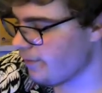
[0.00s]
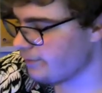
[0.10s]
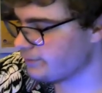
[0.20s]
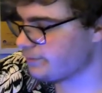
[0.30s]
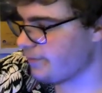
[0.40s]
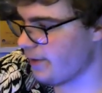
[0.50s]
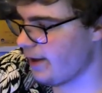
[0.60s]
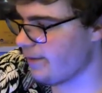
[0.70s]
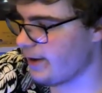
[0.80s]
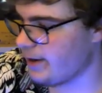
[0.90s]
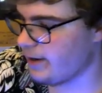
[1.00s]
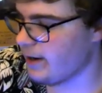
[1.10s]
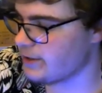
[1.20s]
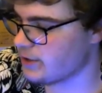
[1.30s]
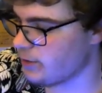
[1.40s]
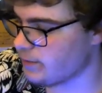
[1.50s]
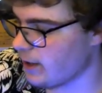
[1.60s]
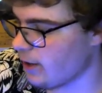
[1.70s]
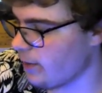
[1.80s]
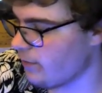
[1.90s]
I just hope to
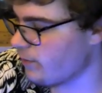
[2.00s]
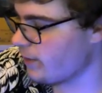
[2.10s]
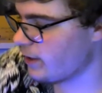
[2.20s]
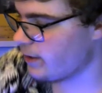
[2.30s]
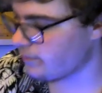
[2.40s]
help everybody.